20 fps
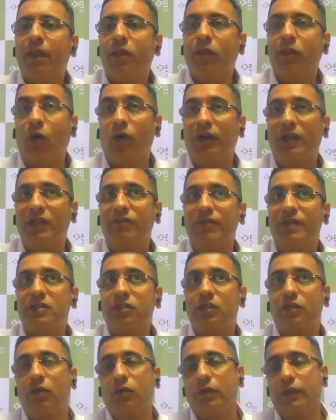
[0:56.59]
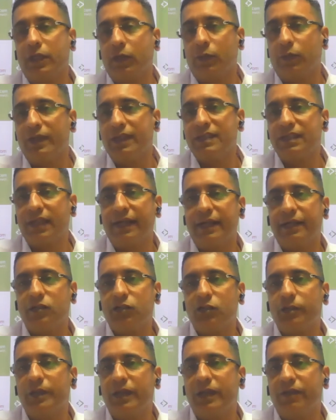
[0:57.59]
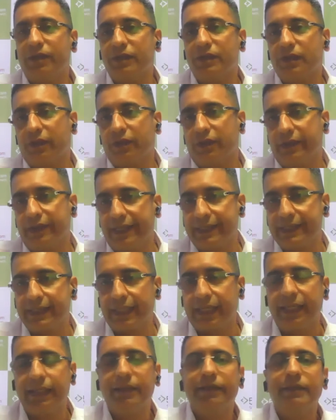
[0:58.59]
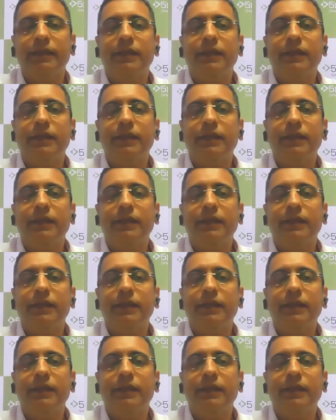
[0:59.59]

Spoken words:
not invested on the equity side. It should be invested on the debt side.